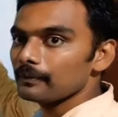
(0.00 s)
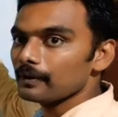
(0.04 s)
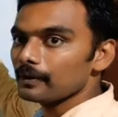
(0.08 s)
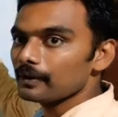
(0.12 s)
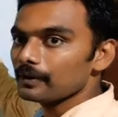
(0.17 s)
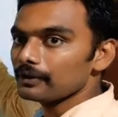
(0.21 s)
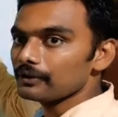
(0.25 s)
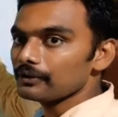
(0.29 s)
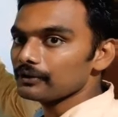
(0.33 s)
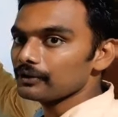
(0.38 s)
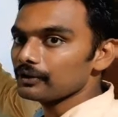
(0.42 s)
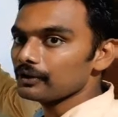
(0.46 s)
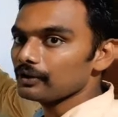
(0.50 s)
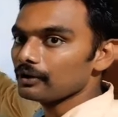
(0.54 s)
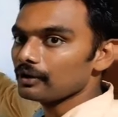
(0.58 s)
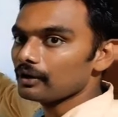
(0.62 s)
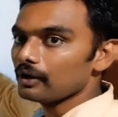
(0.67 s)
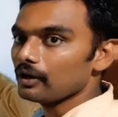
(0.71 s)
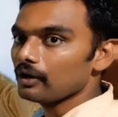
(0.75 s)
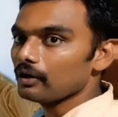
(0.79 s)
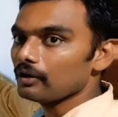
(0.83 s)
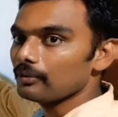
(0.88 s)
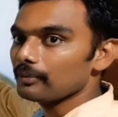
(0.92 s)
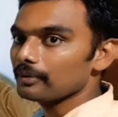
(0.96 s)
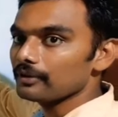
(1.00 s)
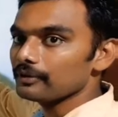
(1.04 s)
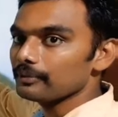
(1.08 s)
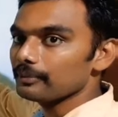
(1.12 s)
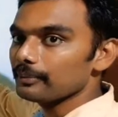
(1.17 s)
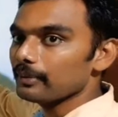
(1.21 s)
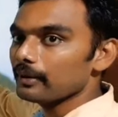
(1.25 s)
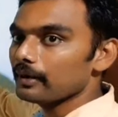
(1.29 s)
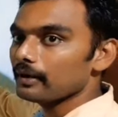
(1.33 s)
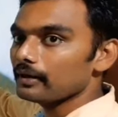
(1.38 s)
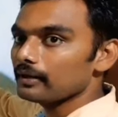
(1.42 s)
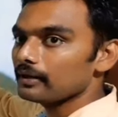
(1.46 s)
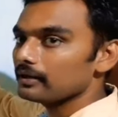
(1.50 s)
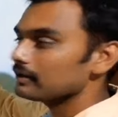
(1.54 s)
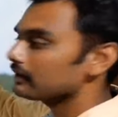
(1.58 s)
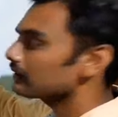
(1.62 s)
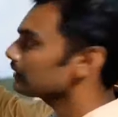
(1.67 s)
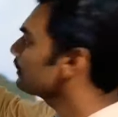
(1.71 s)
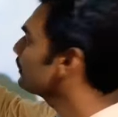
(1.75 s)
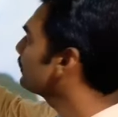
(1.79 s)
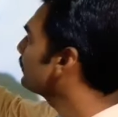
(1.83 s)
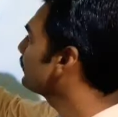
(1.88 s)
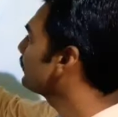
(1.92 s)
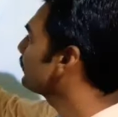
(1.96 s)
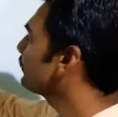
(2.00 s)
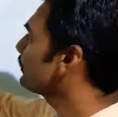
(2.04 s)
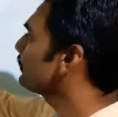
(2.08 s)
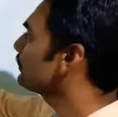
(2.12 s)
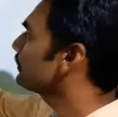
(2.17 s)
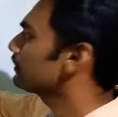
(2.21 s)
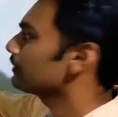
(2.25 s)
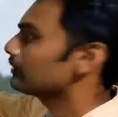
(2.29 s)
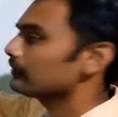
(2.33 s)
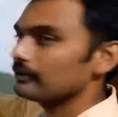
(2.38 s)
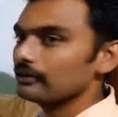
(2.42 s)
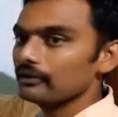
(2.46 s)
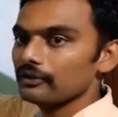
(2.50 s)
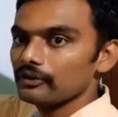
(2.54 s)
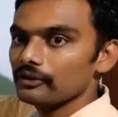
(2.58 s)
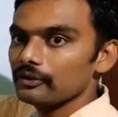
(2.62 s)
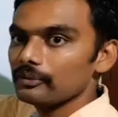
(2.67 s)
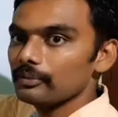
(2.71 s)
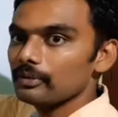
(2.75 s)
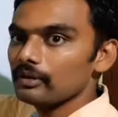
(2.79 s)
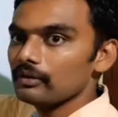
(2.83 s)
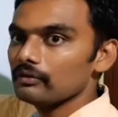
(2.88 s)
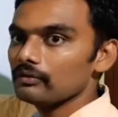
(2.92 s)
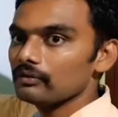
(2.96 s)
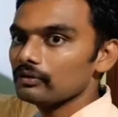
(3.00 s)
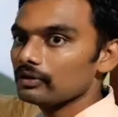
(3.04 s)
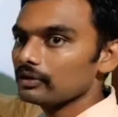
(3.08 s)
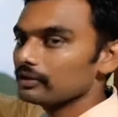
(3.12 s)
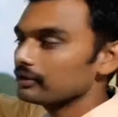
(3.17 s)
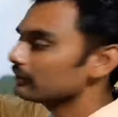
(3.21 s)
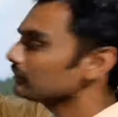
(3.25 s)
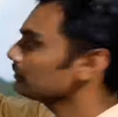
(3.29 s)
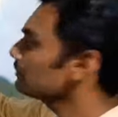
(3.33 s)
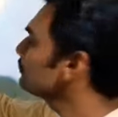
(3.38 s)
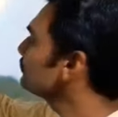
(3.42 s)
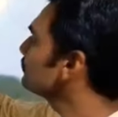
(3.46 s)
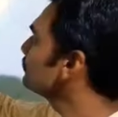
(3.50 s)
not sure how much part is it visible for you.